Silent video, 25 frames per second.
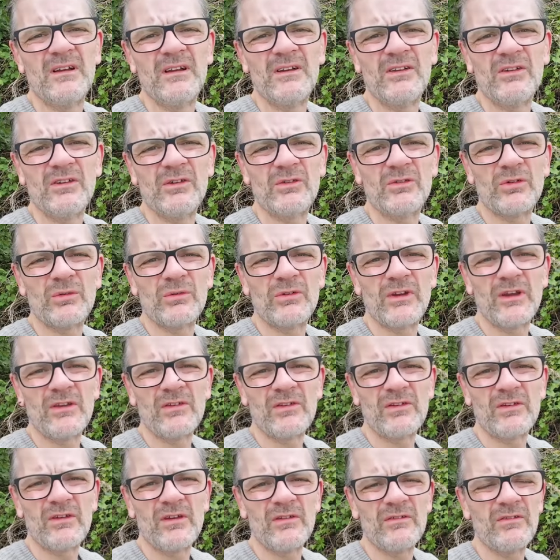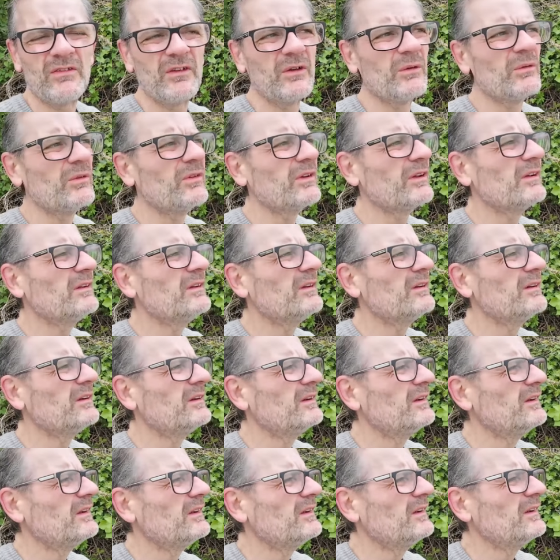neutral density filter
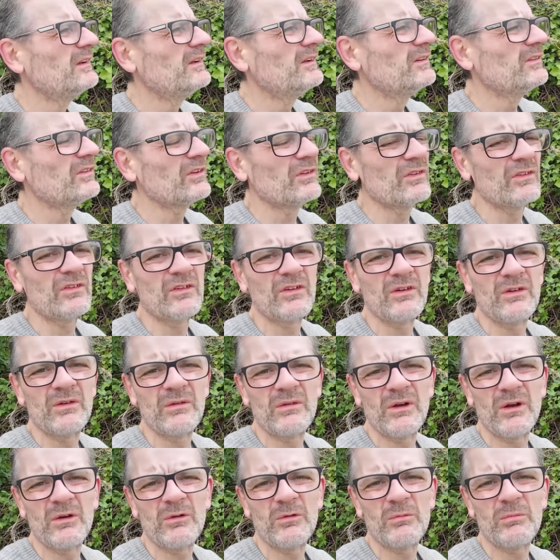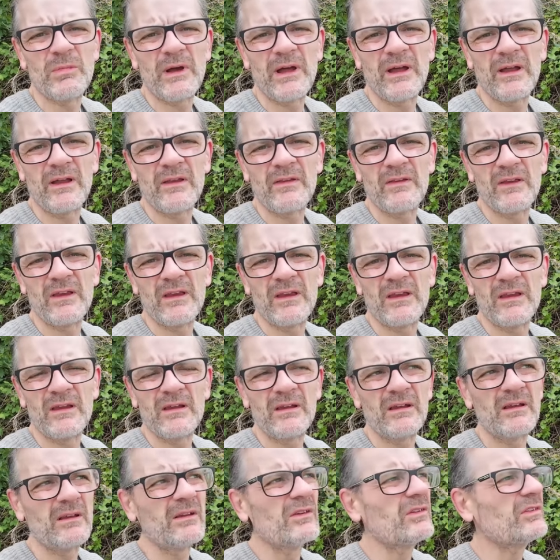just to hold back
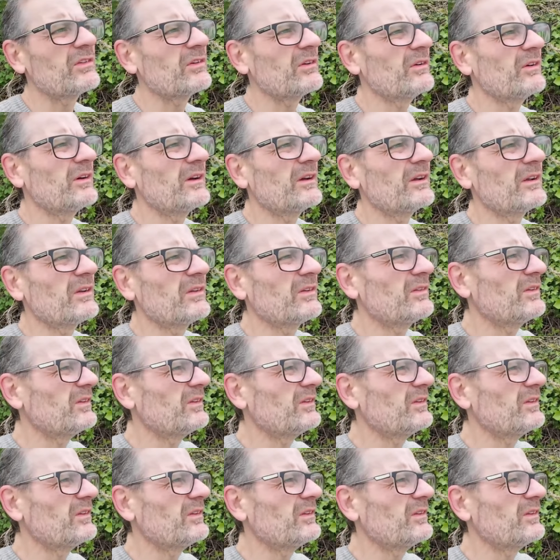the sky,